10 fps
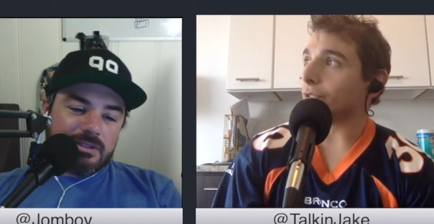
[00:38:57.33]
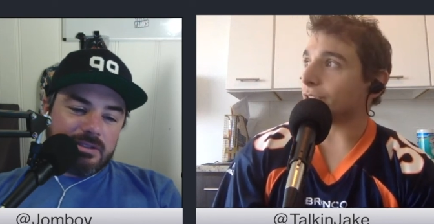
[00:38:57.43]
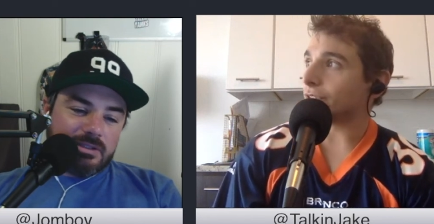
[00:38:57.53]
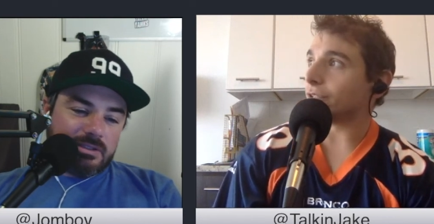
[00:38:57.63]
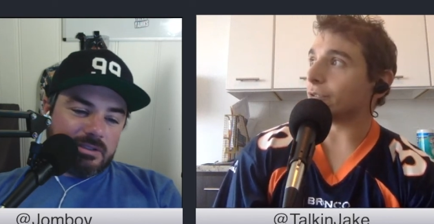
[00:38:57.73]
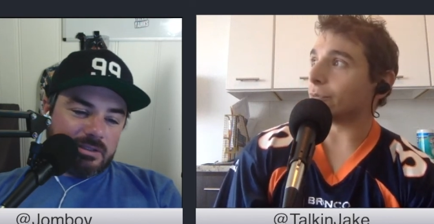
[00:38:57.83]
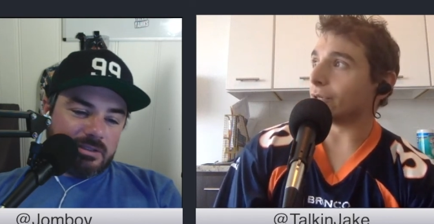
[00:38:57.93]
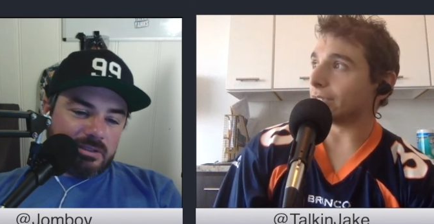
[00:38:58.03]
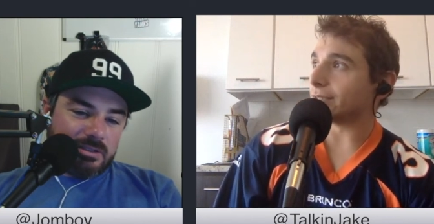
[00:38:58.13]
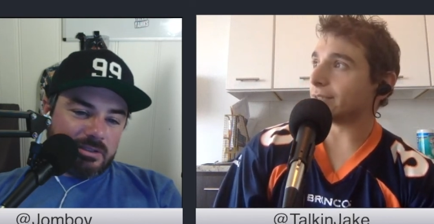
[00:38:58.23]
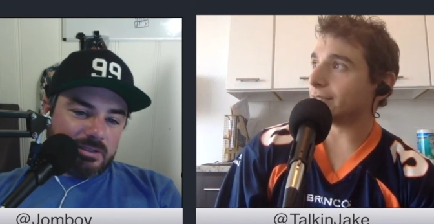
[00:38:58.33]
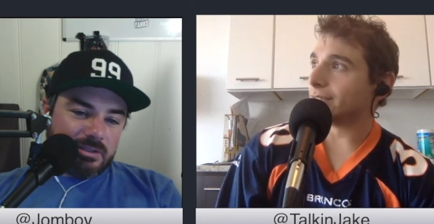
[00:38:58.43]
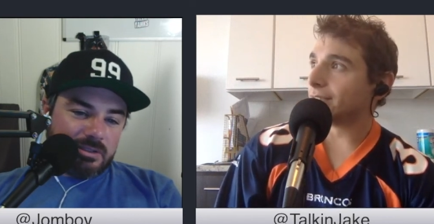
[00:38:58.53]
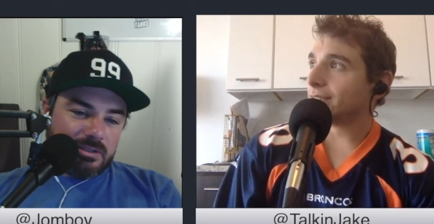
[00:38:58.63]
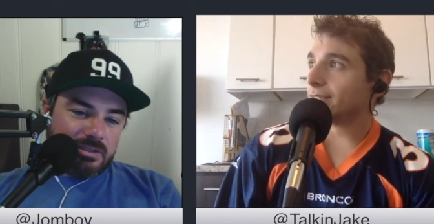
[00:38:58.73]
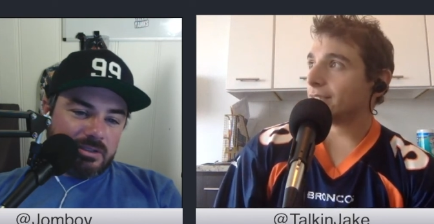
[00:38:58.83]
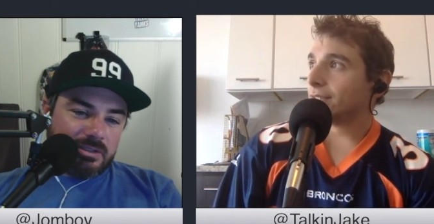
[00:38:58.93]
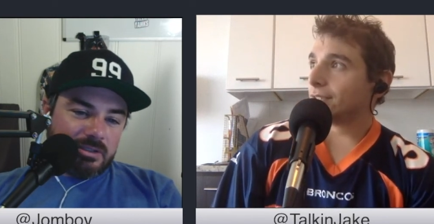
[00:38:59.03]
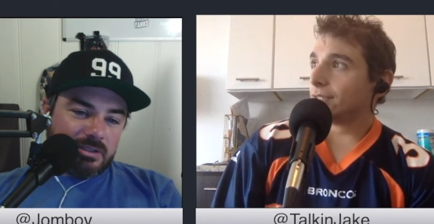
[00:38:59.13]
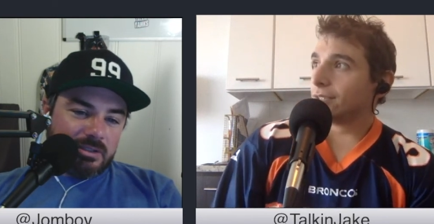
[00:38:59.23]
Speaker 1: What's a good one?
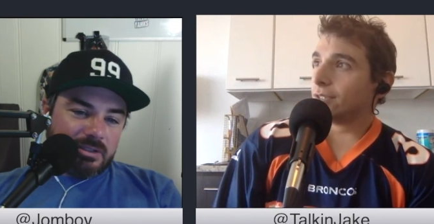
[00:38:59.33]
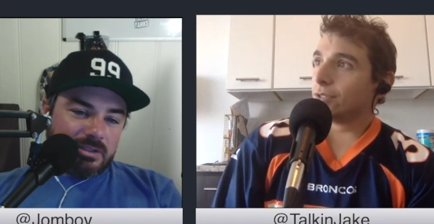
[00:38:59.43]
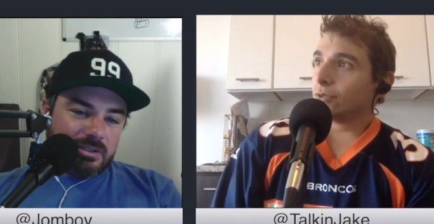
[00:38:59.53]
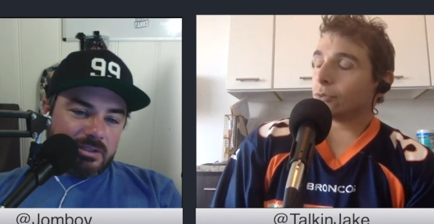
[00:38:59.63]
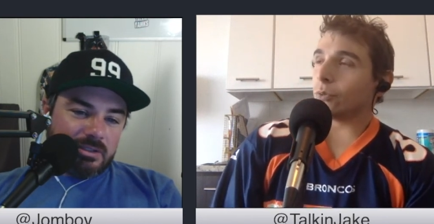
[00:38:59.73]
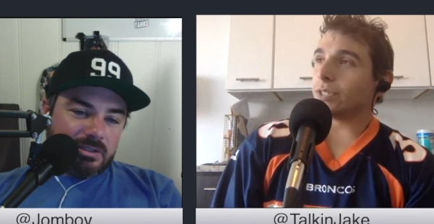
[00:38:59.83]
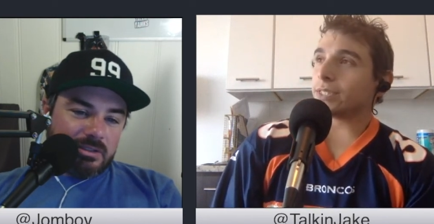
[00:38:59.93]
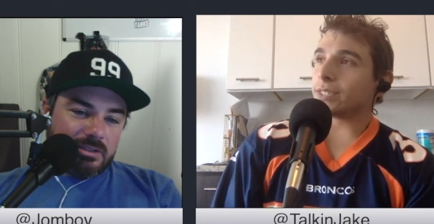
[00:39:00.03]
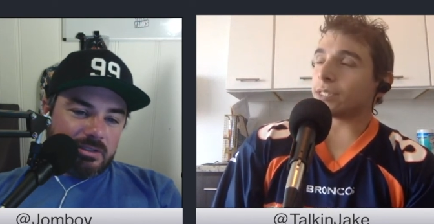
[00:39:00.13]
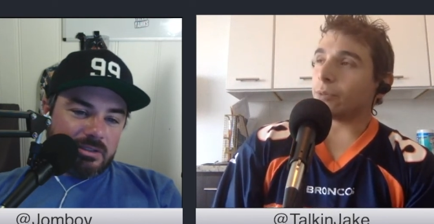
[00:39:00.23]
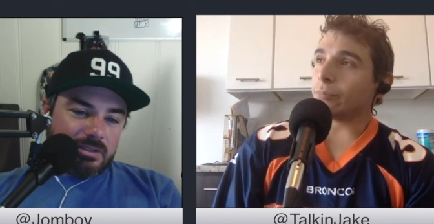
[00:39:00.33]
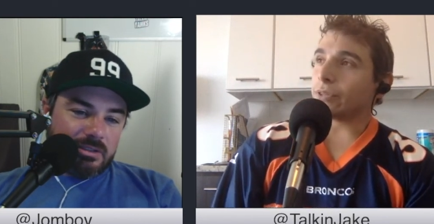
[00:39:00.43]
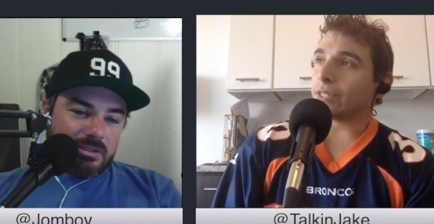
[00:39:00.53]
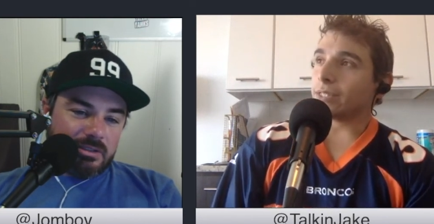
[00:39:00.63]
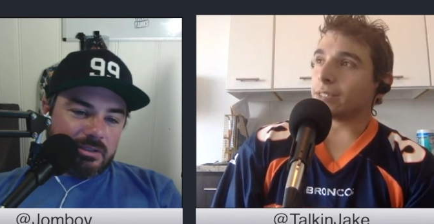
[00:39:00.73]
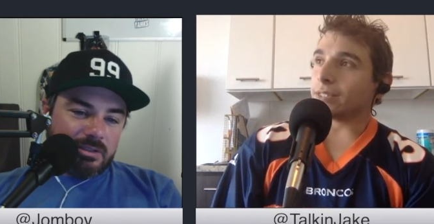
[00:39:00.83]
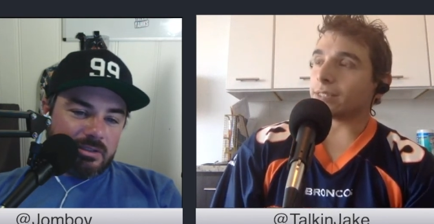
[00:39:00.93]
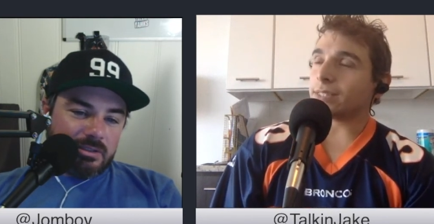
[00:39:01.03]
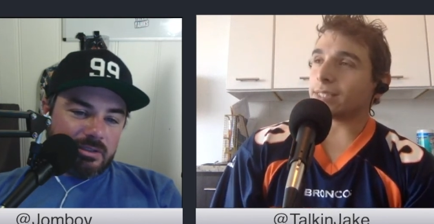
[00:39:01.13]
What's something that's